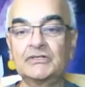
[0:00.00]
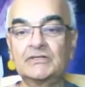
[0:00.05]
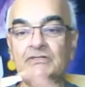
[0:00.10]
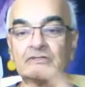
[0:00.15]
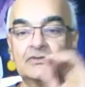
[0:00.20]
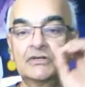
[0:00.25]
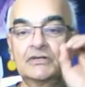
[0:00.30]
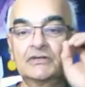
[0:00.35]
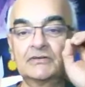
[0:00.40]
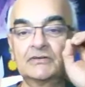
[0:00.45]
These
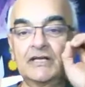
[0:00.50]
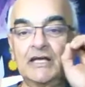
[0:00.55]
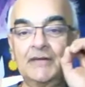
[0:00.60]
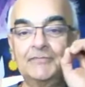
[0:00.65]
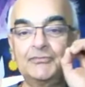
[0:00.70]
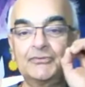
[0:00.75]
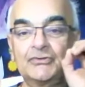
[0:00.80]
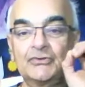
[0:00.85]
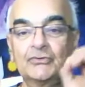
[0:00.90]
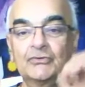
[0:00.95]
are all
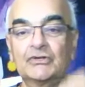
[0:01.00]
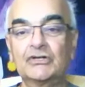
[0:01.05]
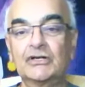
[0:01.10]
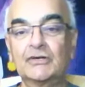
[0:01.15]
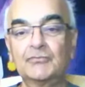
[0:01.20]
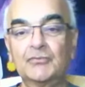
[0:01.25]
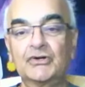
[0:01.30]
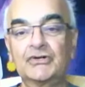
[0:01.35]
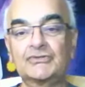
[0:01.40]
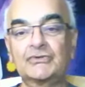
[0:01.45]
absolute
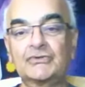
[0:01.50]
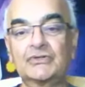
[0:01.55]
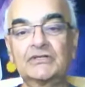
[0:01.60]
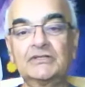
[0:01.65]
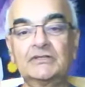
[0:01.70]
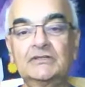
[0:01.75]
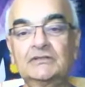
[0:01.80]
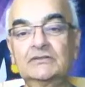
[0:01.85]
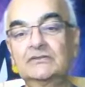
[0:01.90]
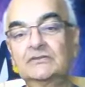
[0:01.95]
numbers.
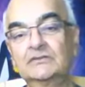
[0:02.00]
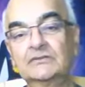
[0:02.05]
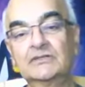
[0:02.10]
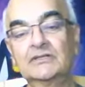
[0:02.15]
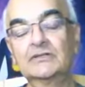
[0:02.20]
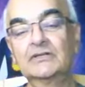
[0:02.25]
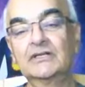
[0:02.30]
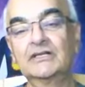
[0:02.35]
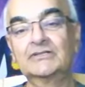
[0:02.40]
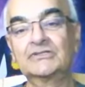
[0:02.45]
Okay, you
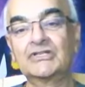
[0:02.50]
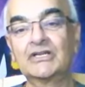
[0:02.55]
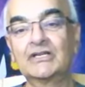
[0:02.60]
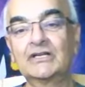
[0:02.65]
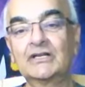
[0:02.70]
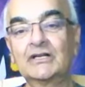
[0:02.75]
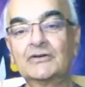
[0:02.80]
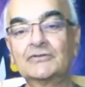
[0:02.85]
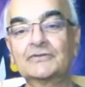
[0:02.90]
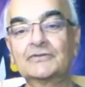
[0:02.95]
can check
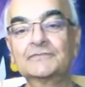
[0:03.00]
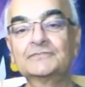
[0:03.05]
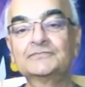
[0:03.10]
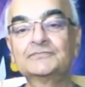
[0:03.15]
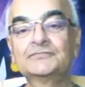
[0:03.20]
it out.